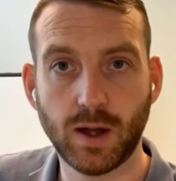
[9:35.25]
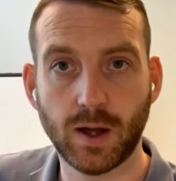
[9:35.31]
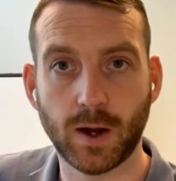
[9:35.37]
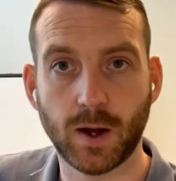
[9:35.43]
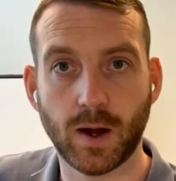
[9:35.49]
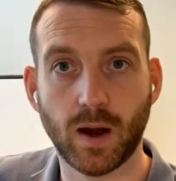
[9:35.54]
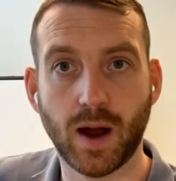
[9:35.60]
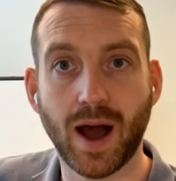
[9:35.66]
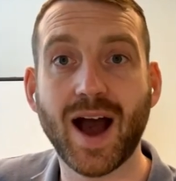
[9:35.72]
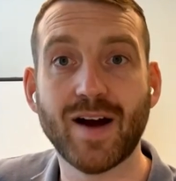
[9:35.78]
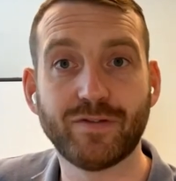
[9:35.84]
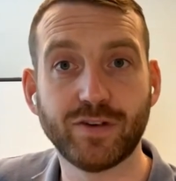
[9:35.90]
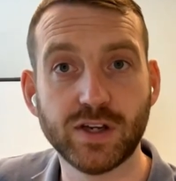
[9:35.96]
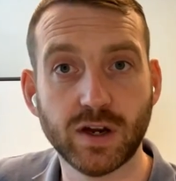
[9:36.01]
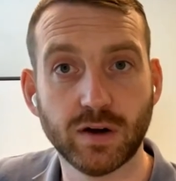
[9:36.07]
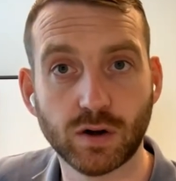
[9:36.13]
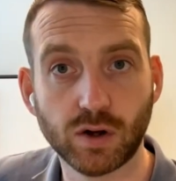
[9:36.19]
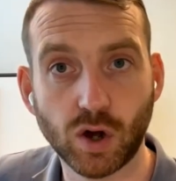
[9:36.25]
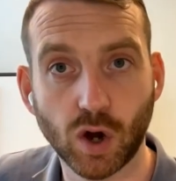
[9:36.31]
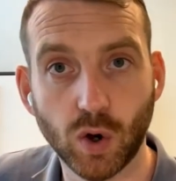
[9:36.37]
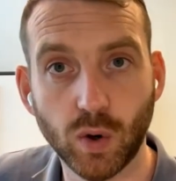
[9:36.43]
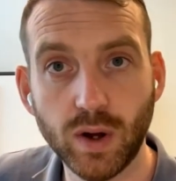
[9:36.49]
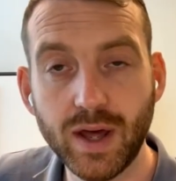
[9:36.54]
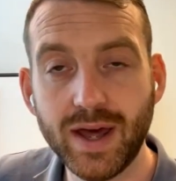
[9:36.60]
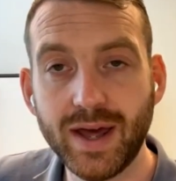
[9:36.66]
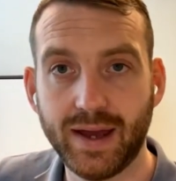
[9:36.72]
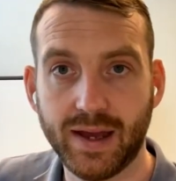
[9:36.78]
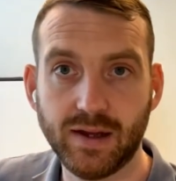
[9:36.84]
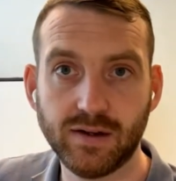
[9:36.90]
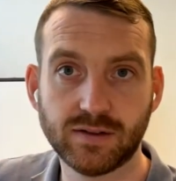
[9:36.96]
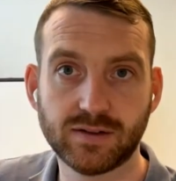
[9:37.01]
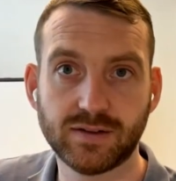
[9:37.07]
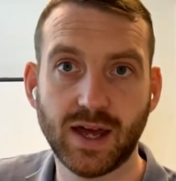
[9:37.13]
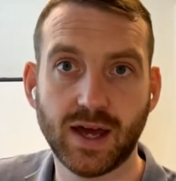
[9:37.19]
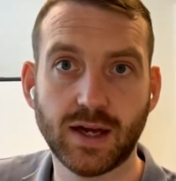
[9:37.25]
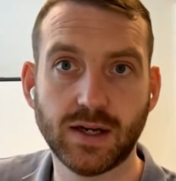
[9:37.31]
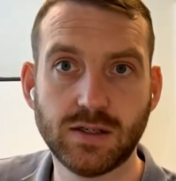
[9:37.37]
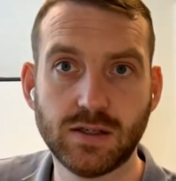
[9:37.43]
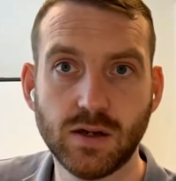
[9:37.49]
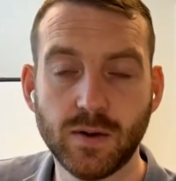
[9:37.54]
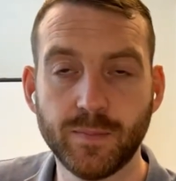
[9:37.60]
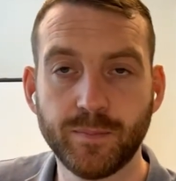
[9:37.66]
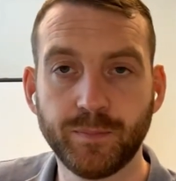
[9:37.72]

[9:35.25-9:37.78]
half a year ago. Instead,